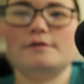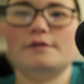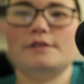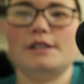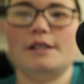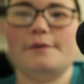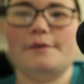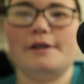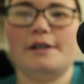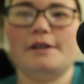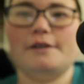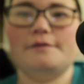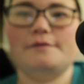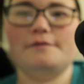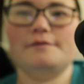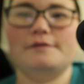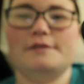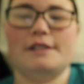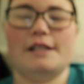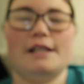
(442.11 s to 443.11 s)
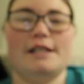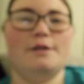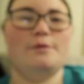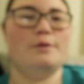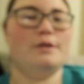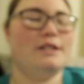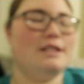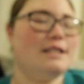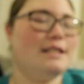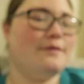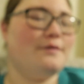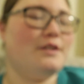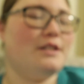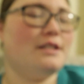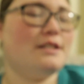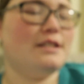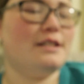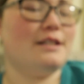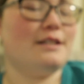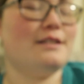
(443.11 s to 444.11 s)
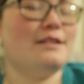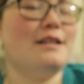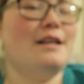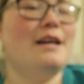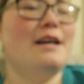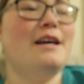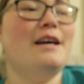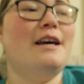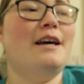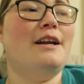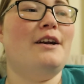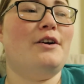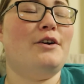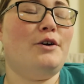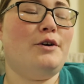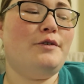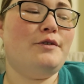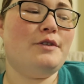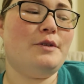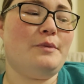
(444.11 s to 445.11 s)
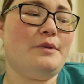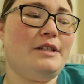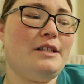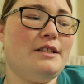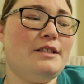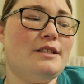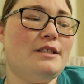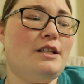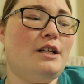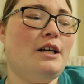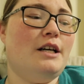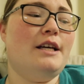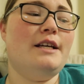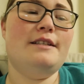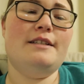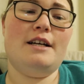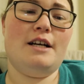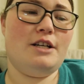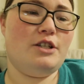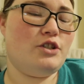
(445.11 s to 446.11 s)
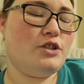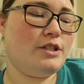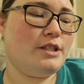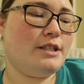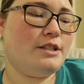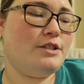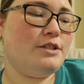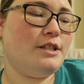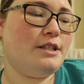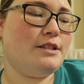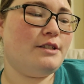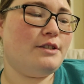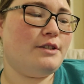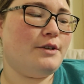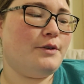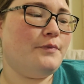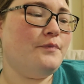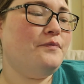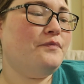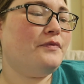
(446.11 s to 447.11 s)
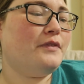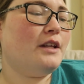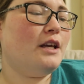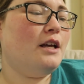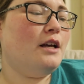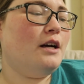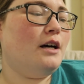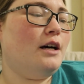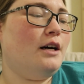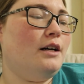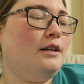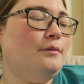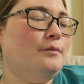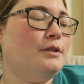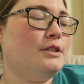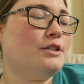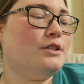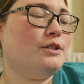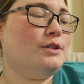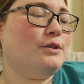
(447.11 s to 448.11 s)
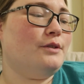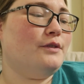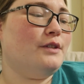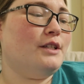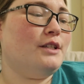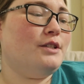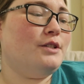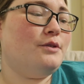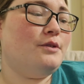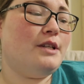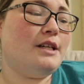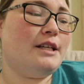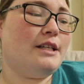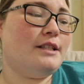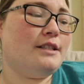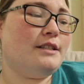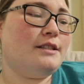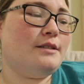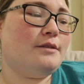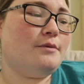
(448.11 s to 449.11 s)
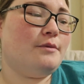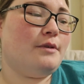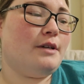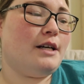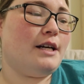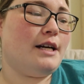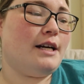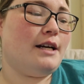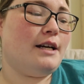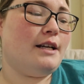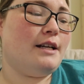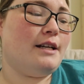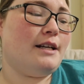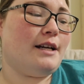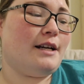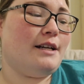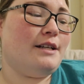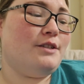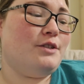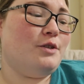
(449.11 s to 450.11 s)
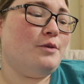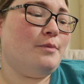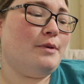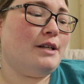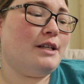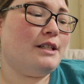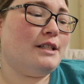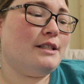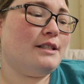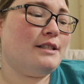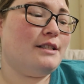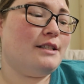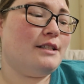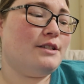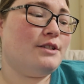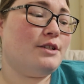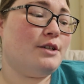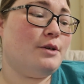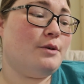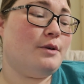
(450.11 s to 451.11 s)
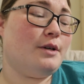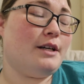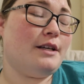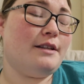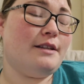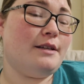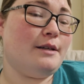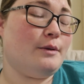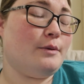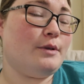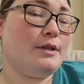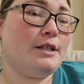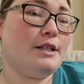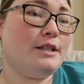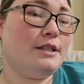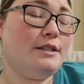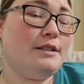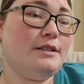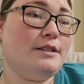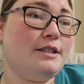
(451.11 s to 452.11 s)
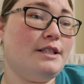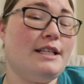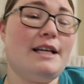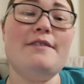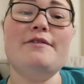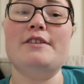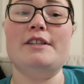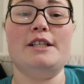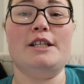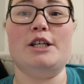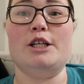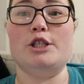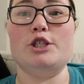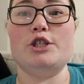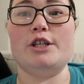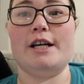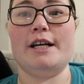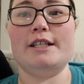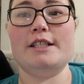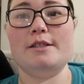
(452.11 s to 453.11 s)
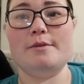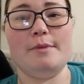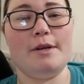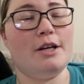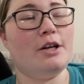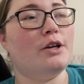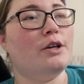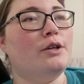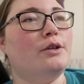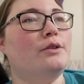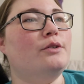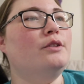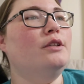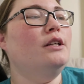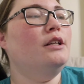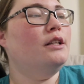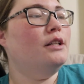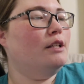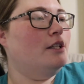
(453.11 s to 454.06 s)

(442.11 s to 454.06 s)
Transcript: There we go. 91.76. And our goal for the week is 100, as you guys know. So in 2 days, we're at 92 bucks. So I think we're definitely on track to make our goal.